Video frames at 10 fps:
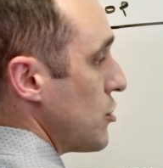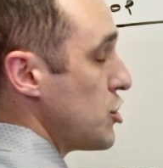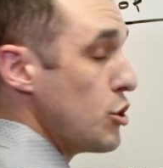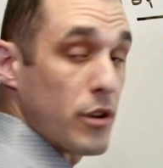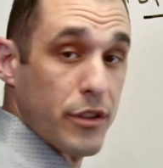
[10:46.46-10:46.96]

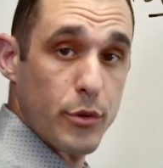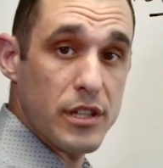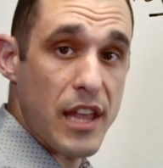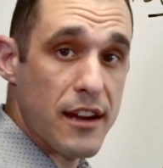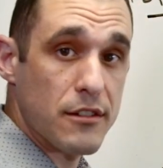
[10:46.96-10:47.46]
two or
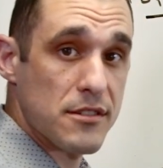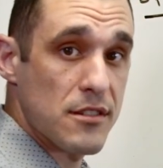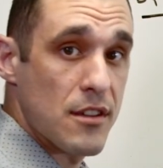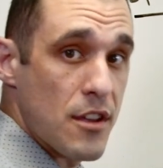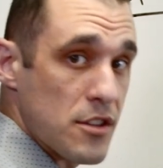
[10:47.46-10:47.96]
three
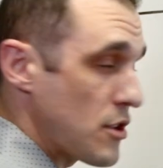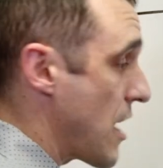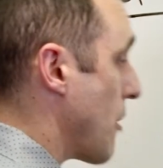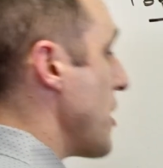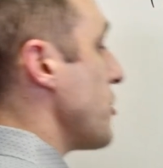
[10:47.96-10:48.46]
layers. So
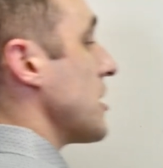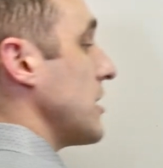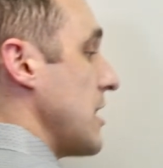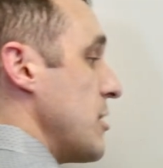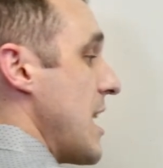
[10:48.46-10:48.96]
that way you can
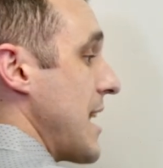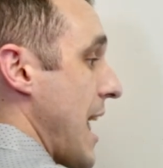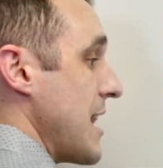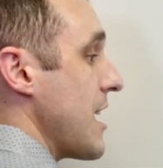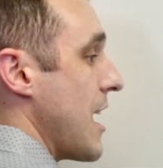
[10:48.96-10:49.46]
eliminate
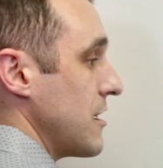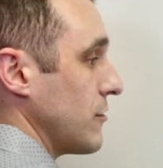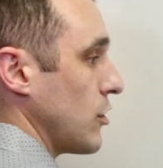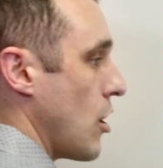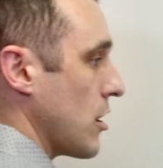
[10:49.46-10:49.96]
any kind
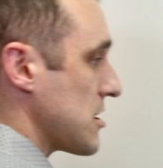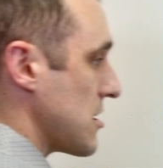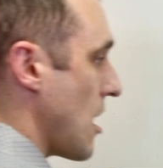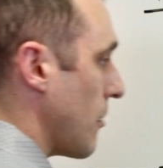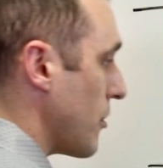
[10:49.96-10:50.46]
of long
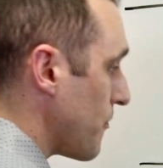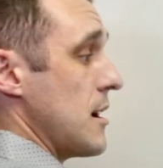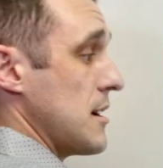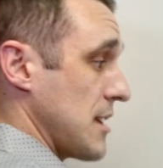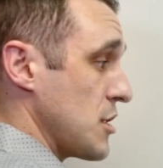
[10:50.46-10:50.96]
stub.
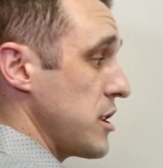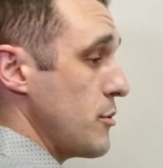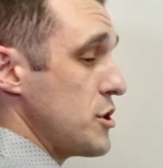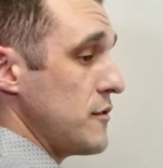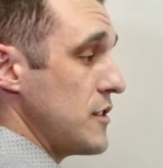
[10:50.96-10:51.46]
Essentially
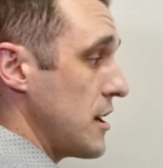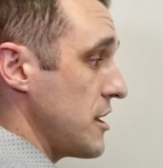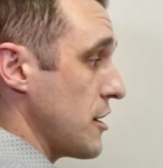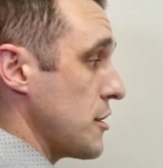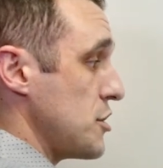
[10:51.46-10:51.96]
what you've done
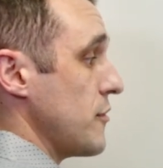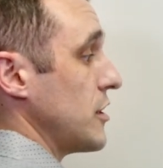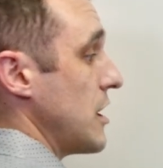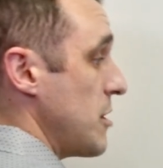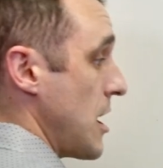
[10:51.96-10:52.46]
here is you've
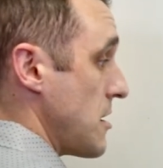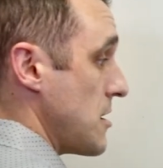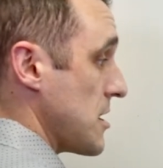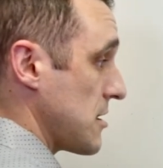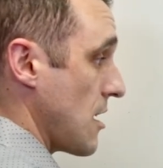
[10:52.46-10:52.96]
eliminated
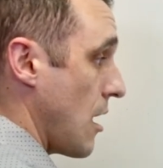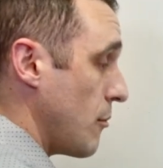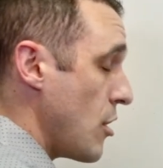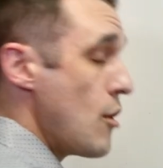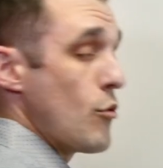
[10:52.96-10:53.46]
this
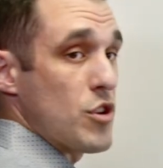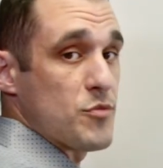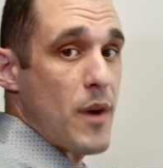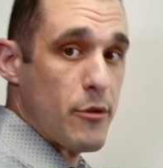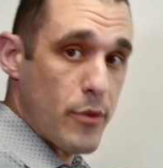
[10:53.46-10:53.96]
stub,
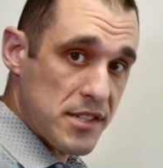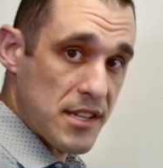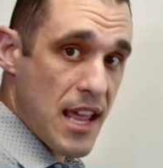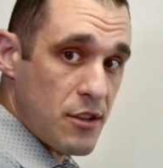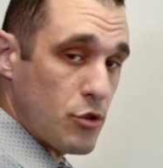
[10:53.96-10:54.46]
which might
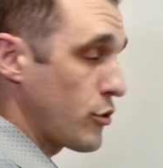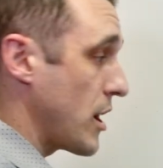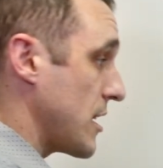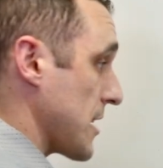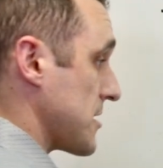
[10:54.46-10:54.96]
resonate and
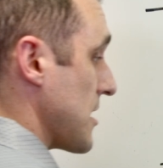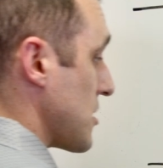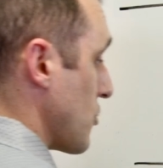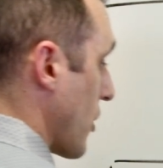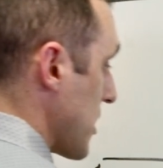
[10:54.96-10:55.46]
create
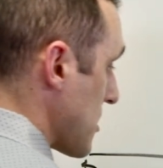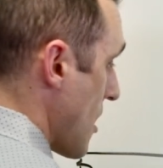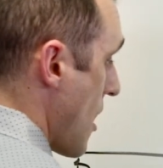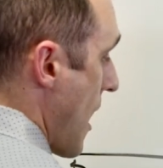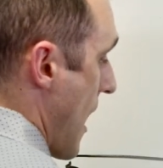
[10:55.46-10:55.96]
excess noise.
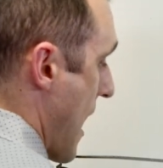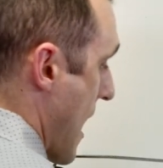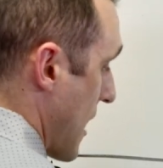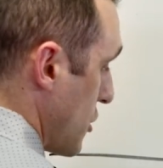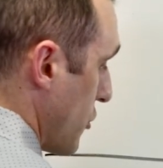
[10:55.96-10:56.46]

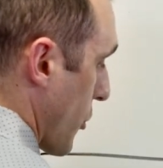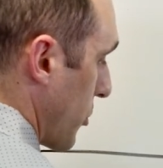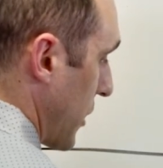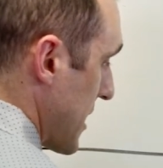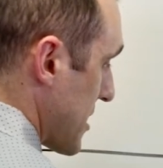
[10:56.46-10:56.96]
And you've
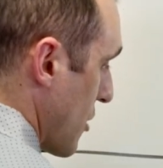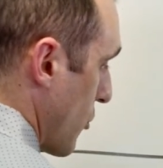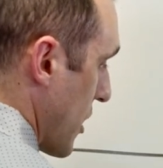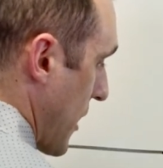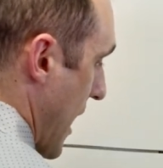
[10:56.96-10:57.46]
replaced it
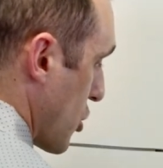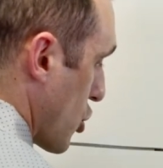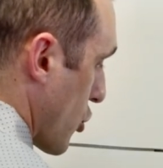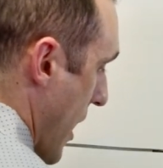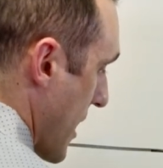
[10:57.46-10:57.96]
with a
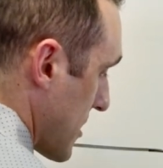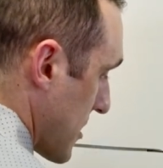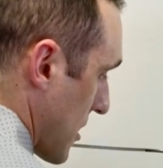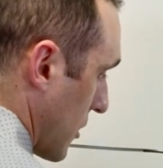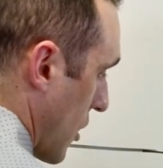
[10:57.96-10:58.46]

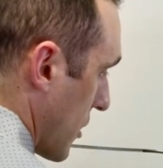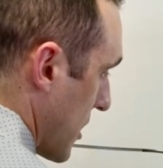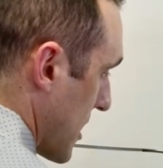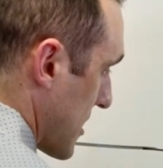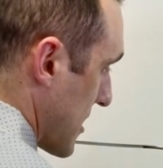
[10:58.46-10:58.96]
trace along this